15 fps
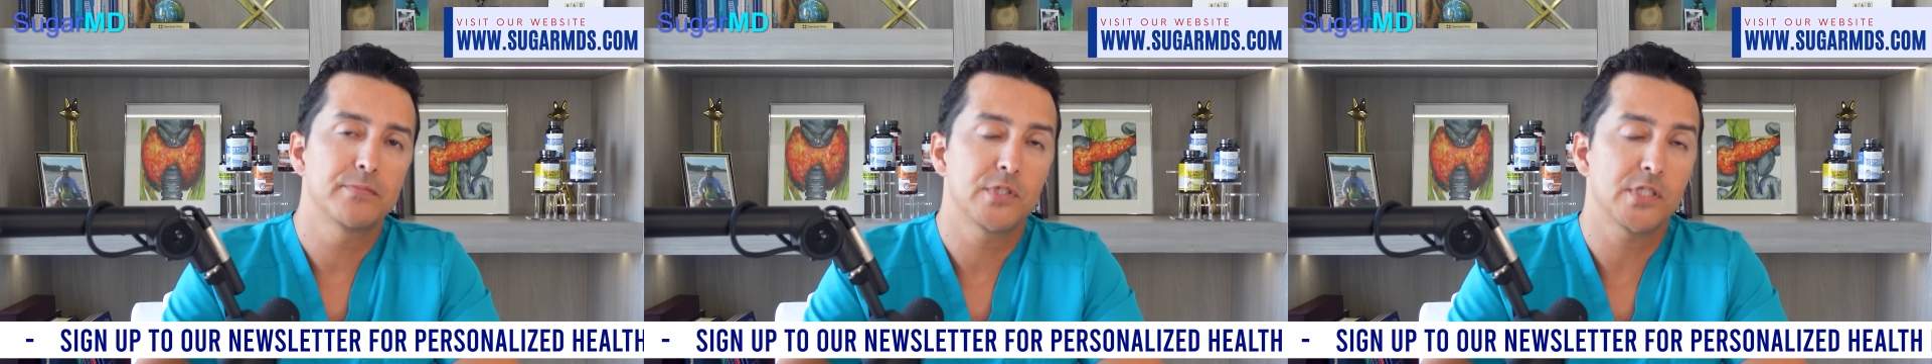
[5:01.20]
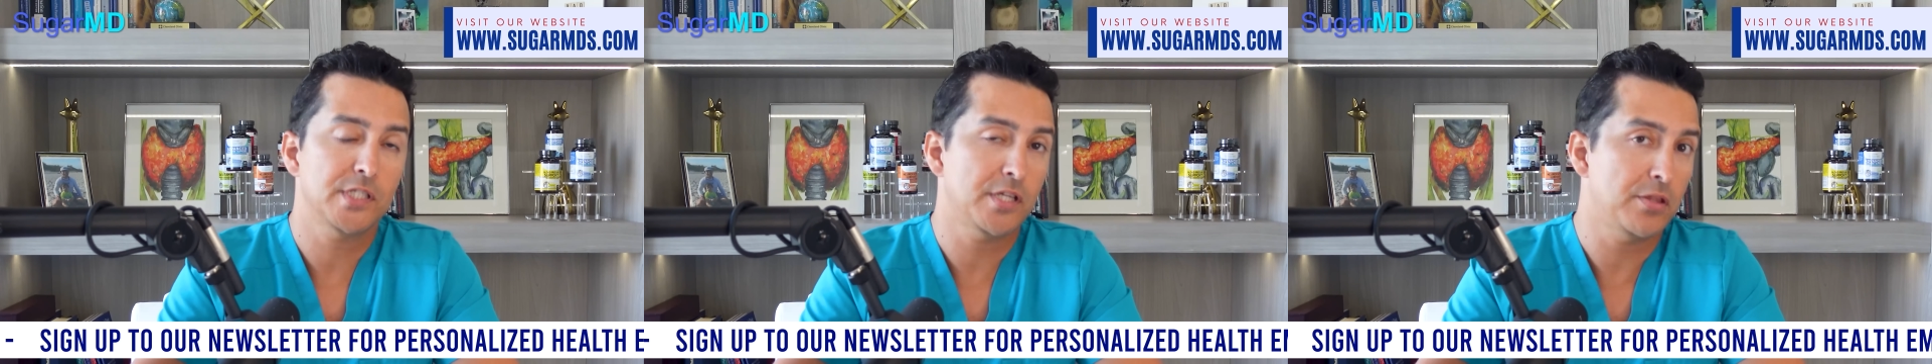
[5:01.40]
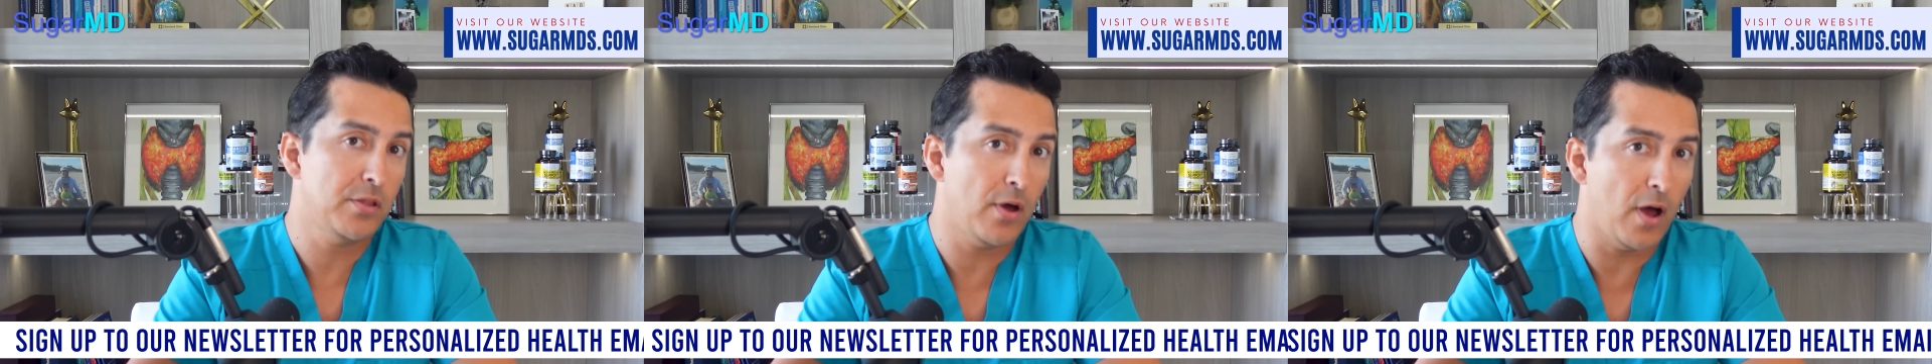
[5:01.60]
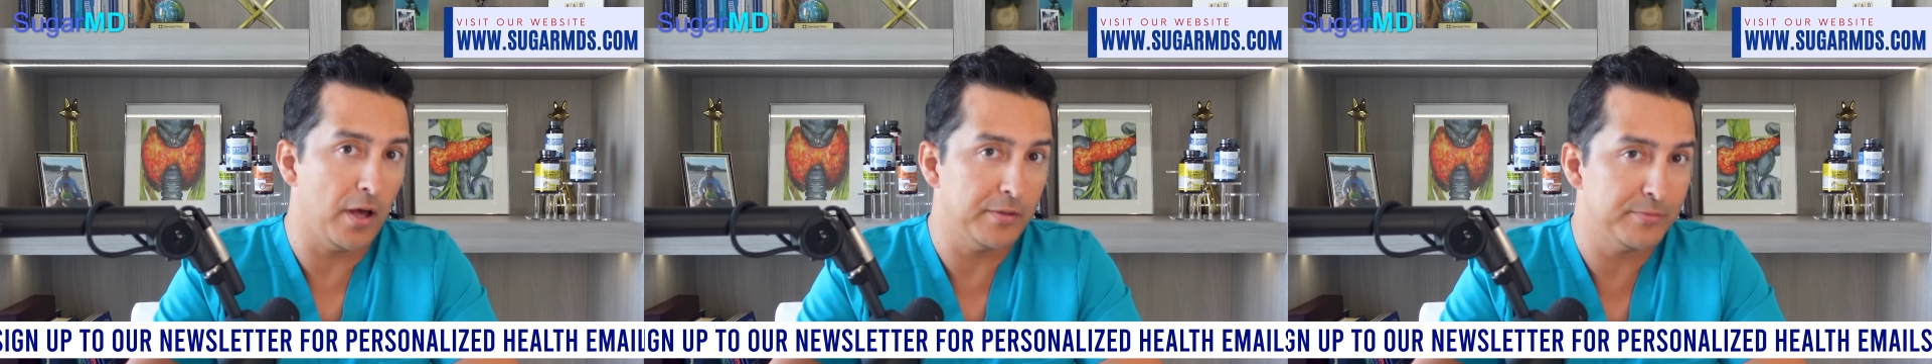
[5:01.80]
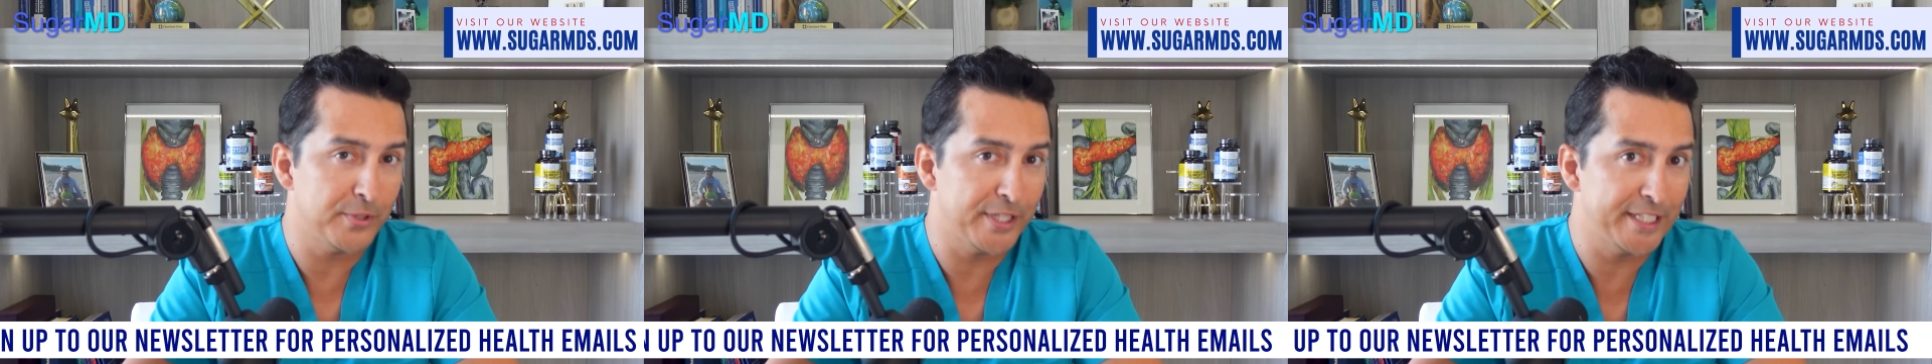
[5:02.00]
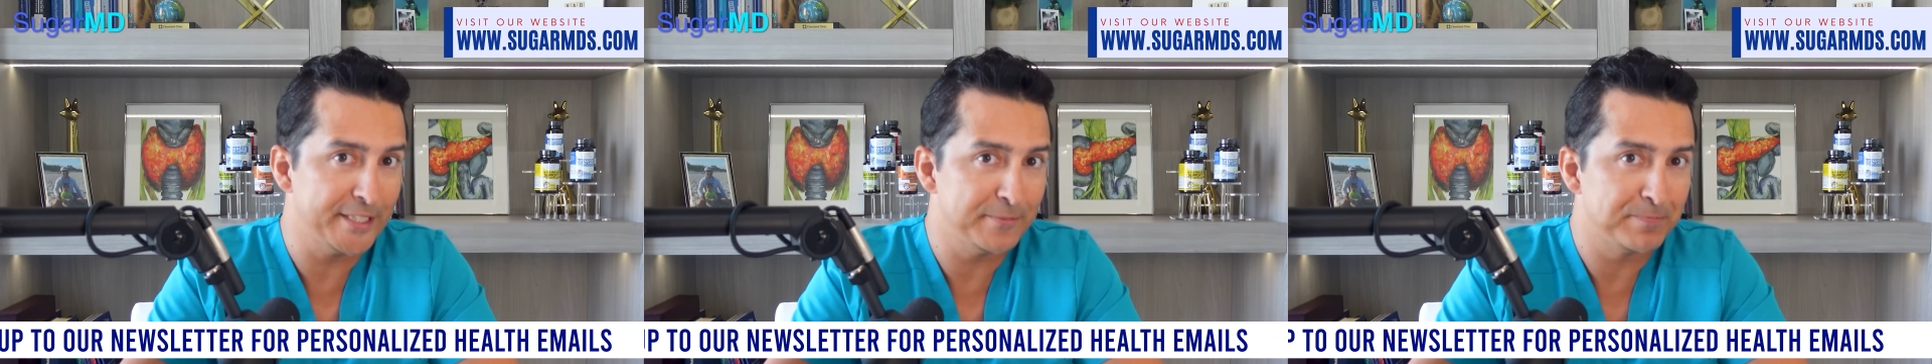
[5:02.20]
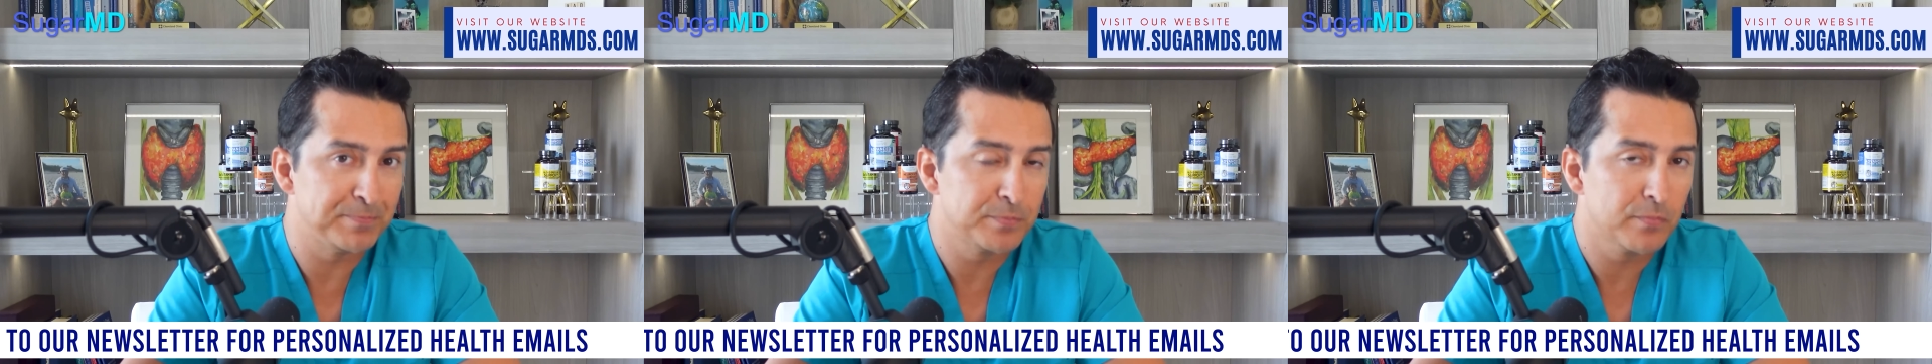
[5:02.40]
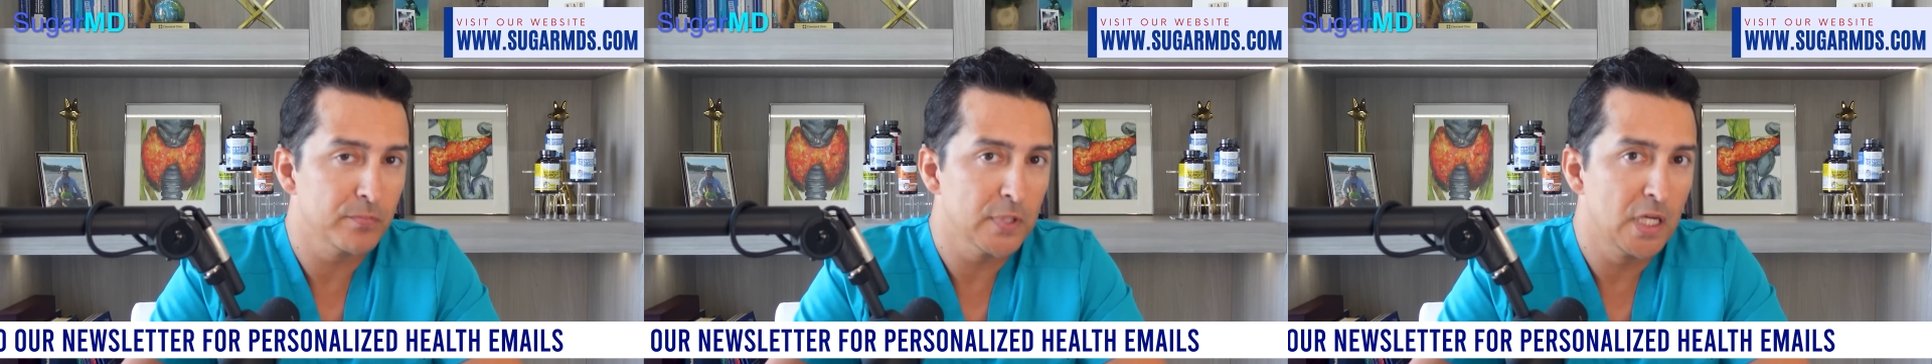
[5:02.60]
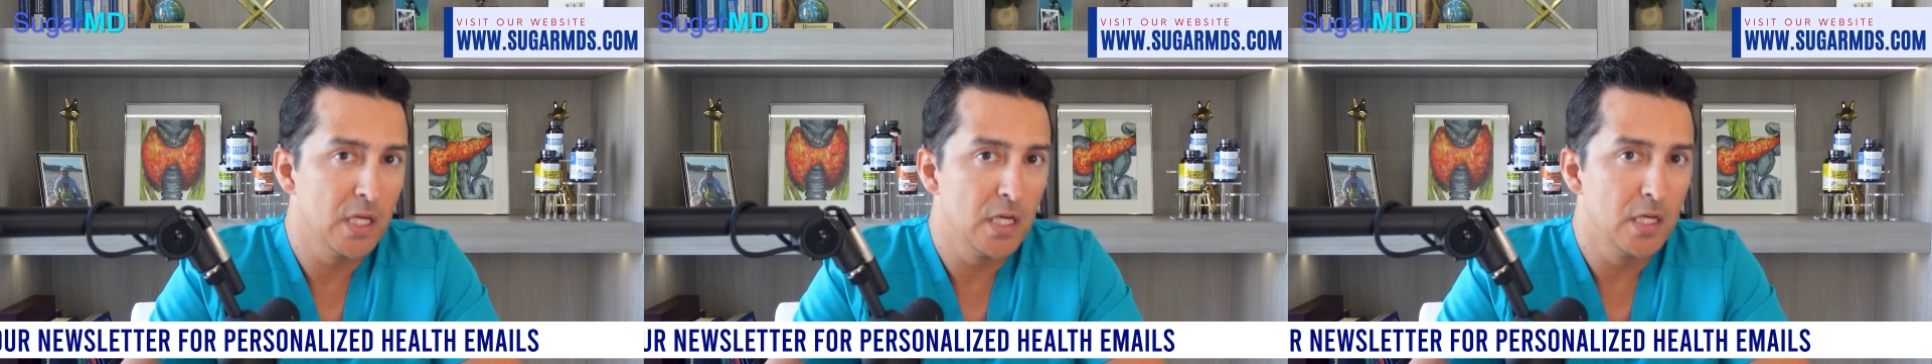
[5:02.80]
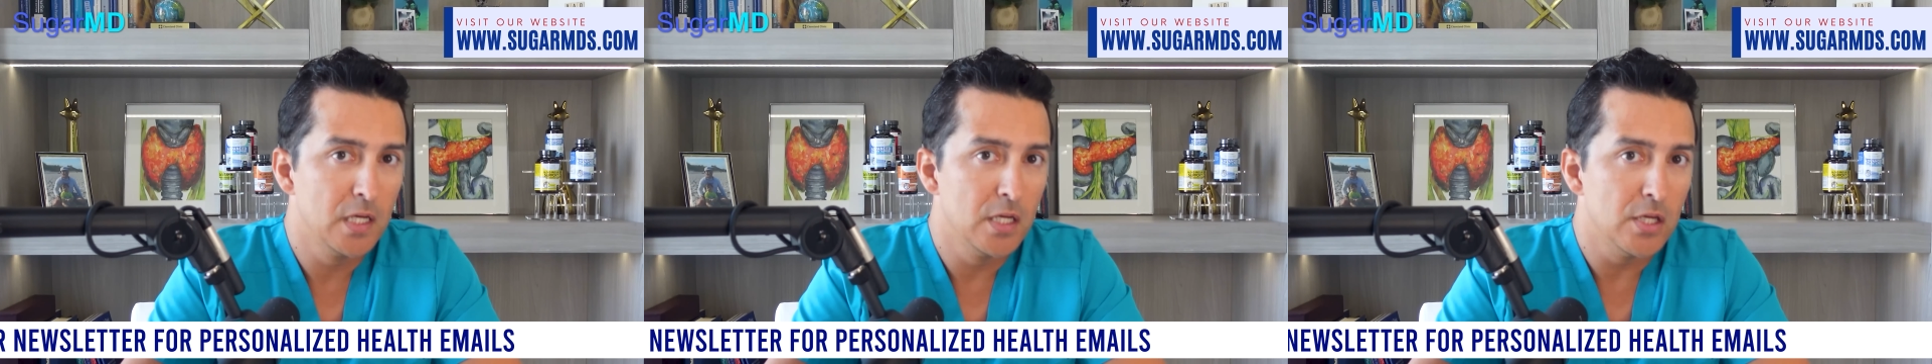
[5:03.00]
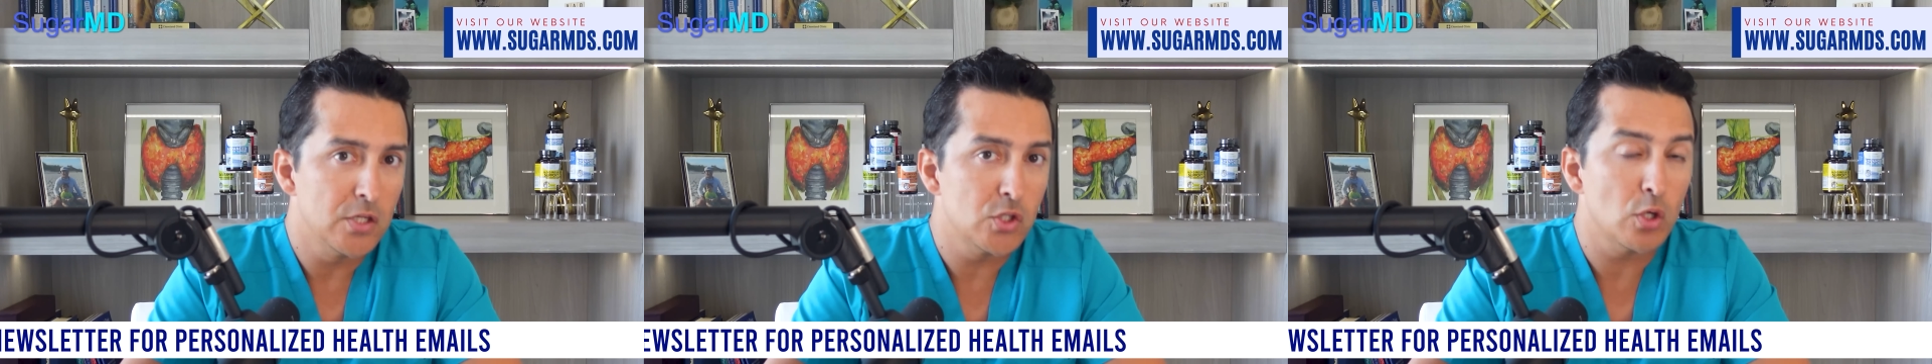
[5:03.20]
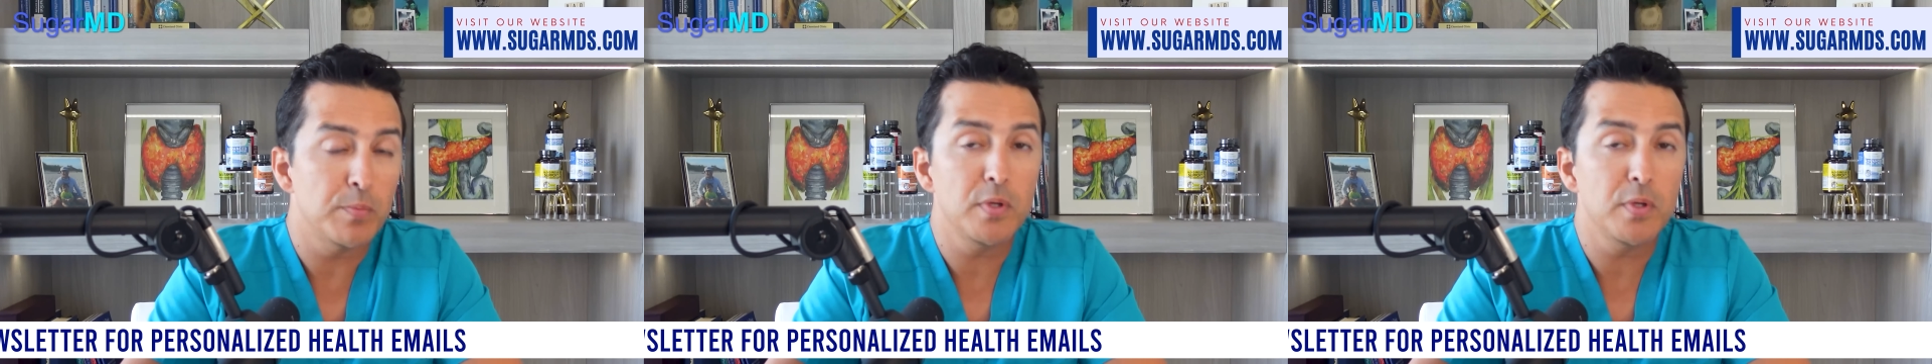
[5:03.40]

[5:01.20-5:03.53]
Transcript: Just a thought, right? So